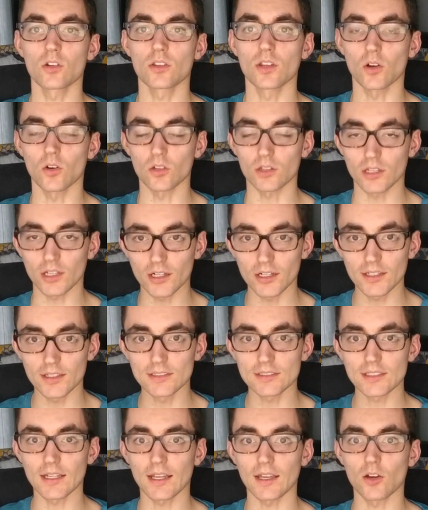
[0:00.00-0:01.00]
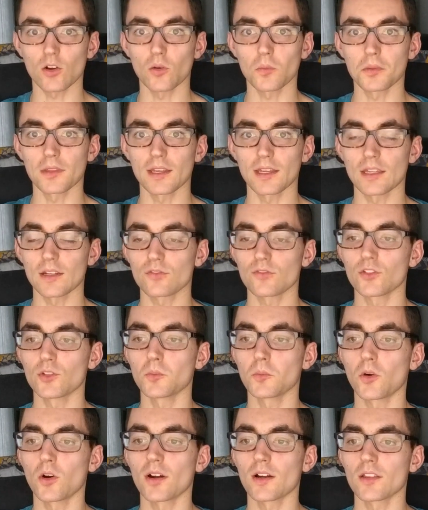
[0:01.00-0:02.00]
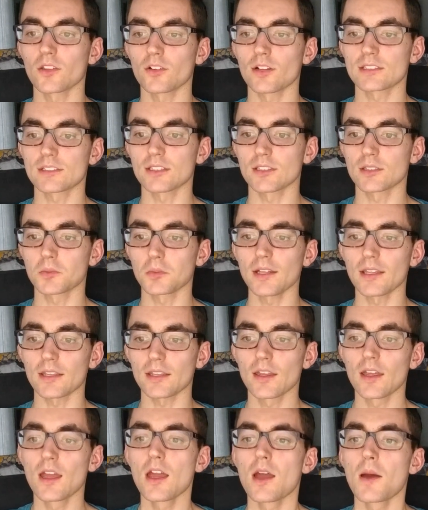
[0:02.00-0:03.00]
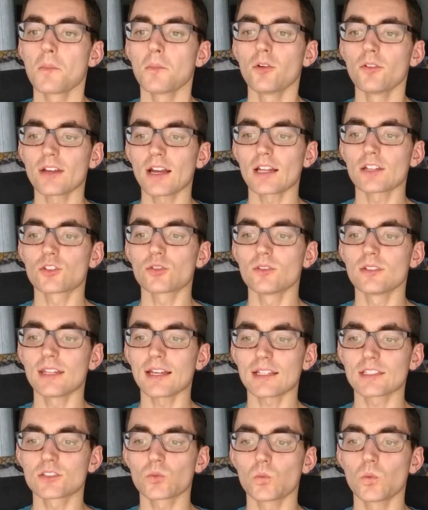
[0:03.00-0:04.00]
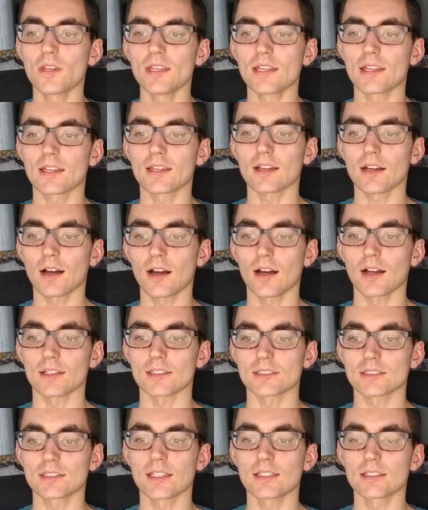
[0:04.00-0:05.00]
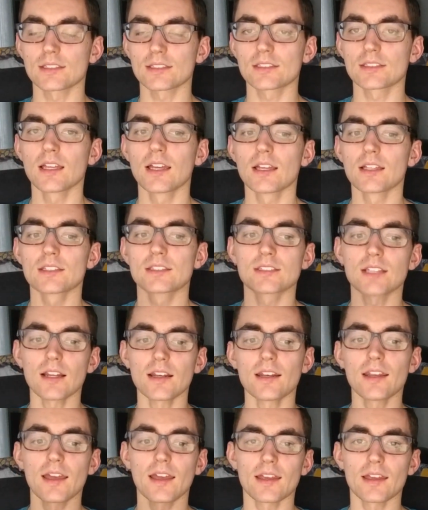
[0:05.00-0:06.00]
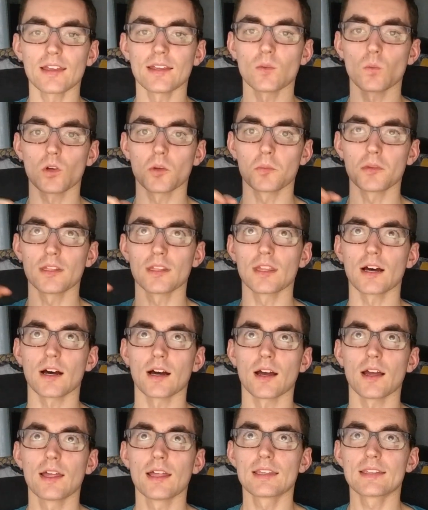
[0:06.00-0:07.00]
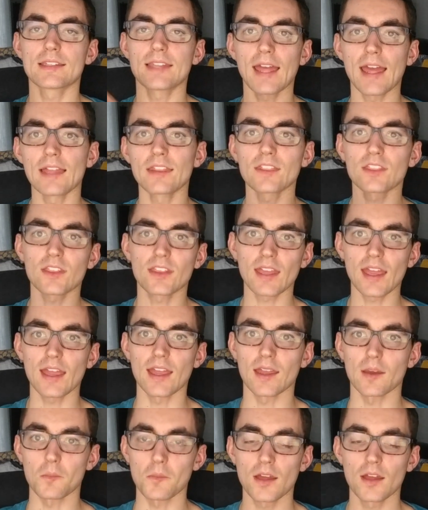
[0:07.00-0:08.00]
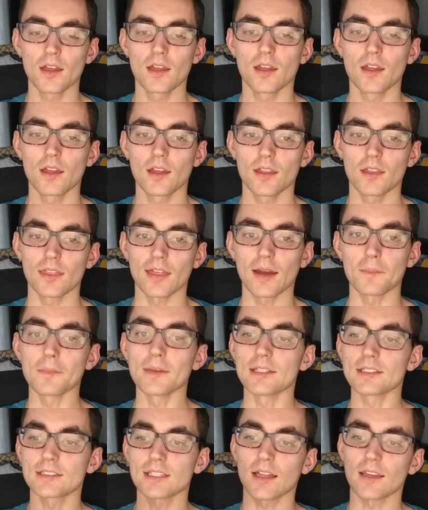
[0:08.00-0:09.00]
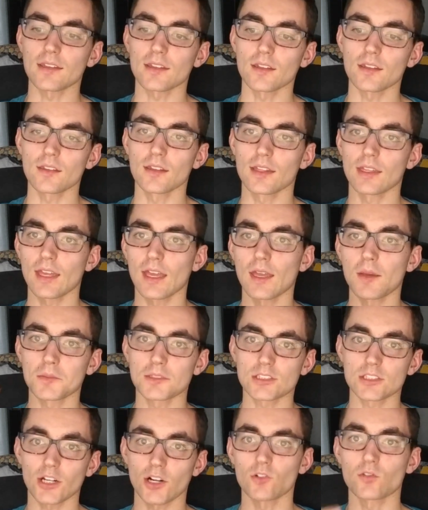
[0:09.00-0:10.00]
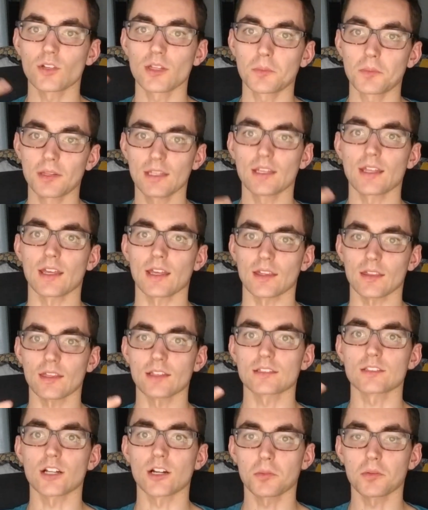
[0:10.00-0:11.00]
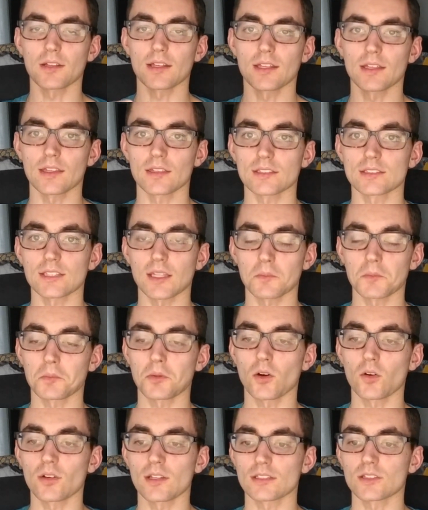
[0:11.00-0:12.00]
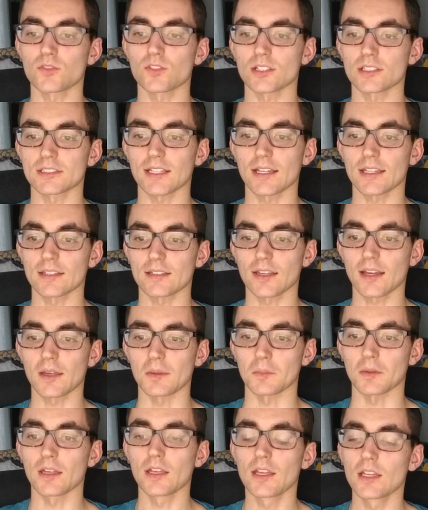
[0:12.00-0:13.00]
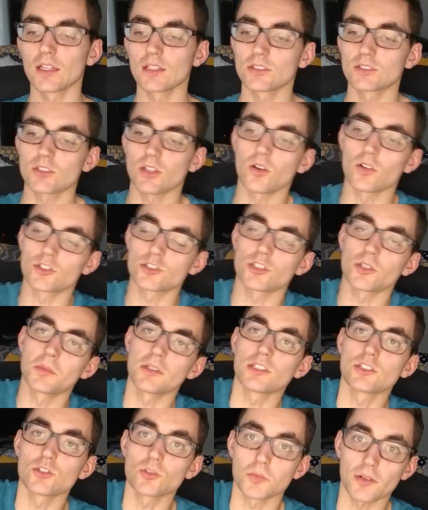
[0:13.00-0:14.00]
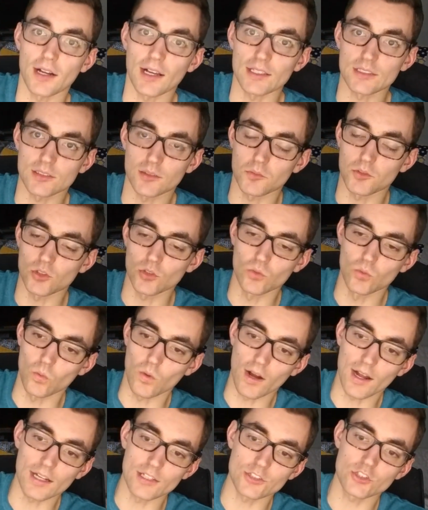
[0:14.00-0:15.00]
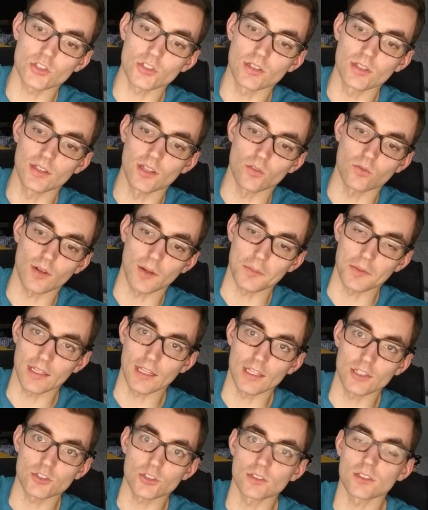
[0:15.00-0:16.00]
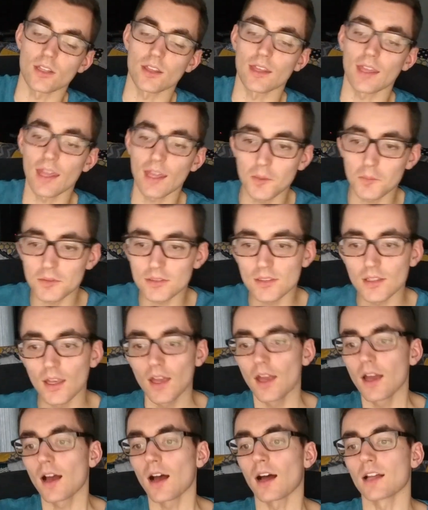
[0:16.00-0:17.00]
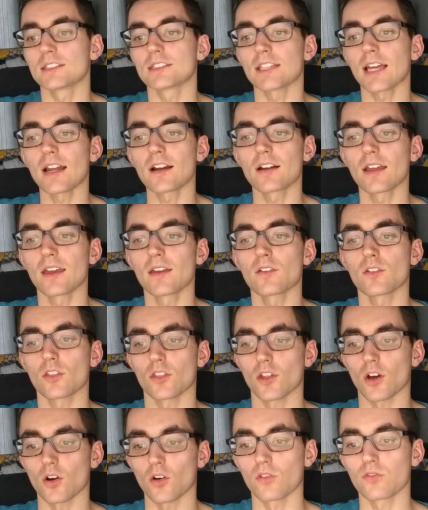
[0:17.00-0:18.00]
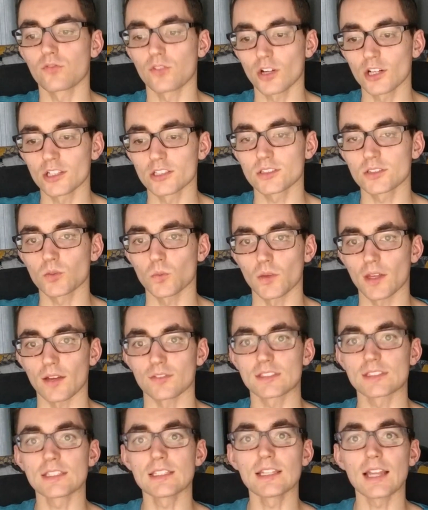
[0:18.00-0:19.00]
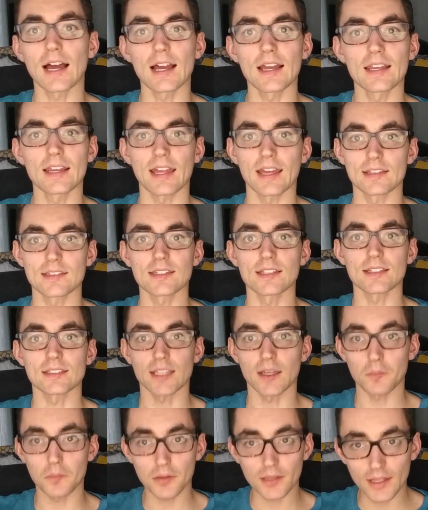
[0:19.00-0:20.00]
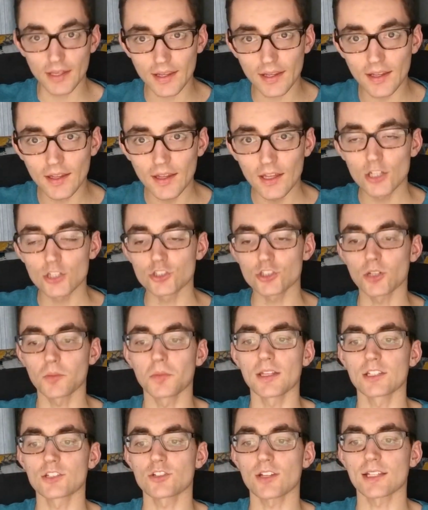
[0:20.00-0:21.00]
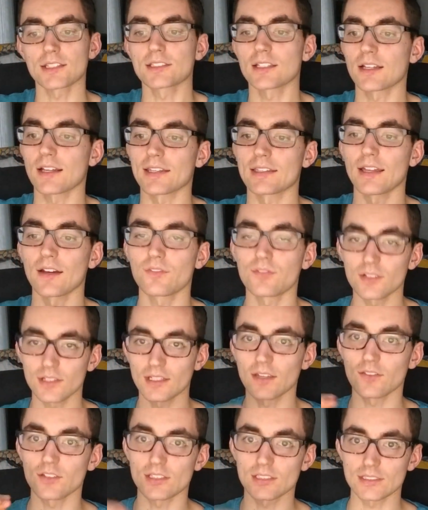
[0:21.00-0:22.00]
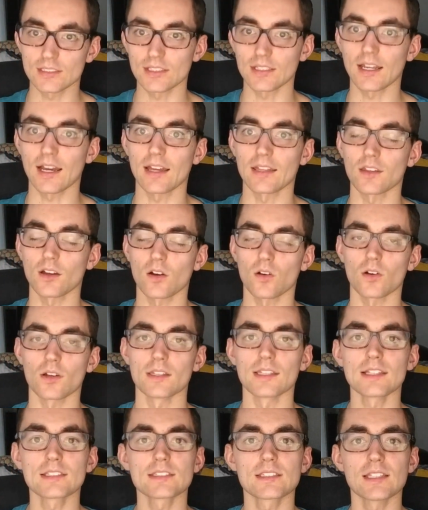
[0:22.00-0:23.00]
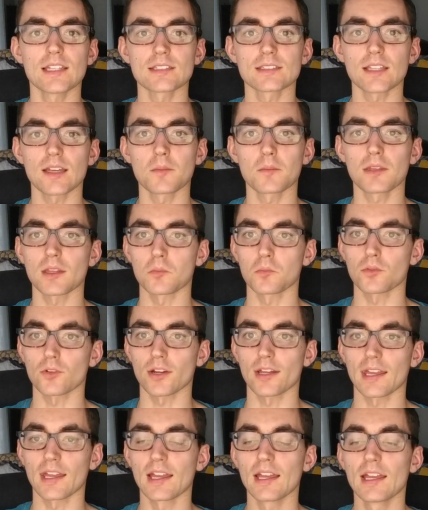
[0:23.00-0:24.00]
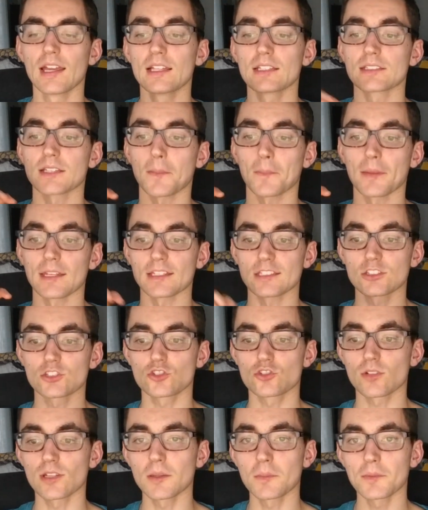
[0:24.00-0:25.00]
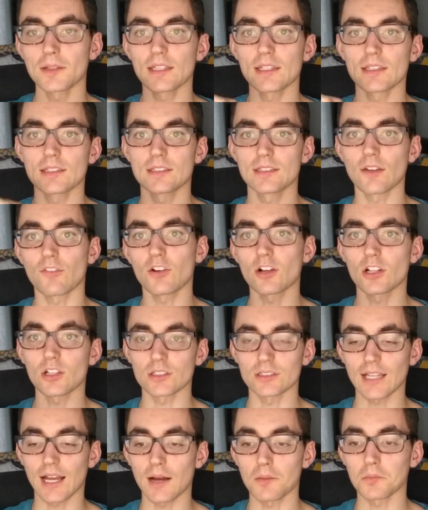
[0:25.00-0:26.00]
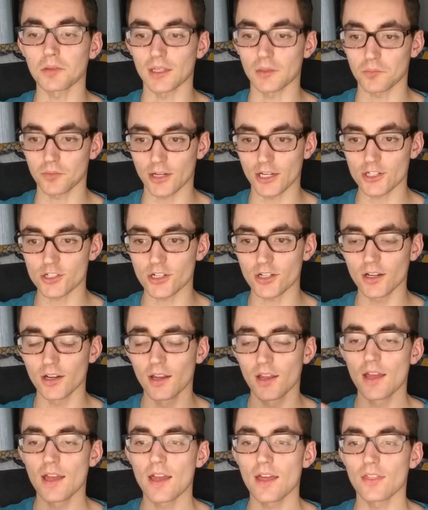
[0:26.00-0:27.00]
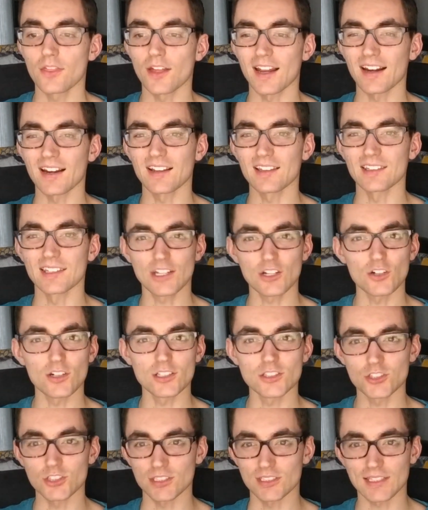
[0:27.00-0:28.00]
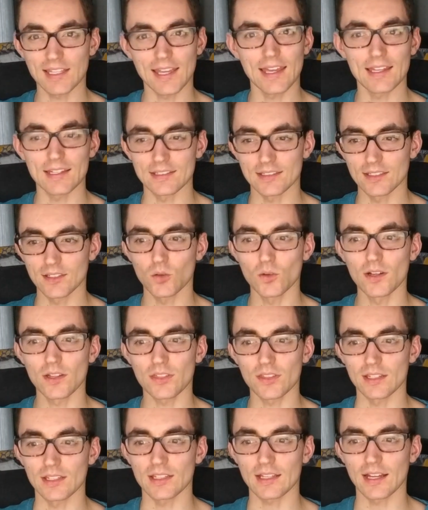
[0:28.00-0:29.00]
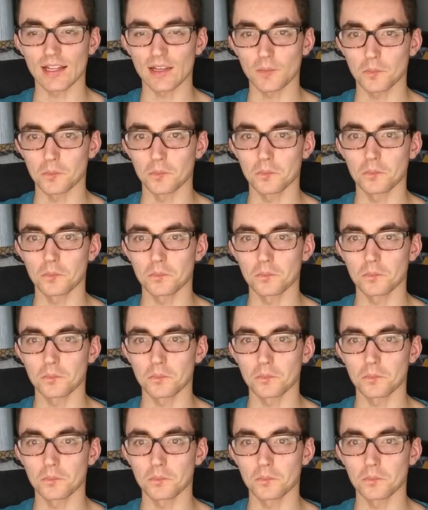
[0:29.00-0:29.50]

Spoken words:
the Golden Guardians, and I hope they get a few more the rest of the split. Moving on to next week, since Sunday it will be the 10th game. That means that the games start repeating. They start playing the same opponents for a second time. So it should be super awesome to watch the replications of the games. On Saturday, though, first we have C9 and TSM playing. Should be interesting. I definitely give it to C9, though. Unless TSM can bring some extremely difficult top lane pressure that Licorice just can't deal with, and he kind of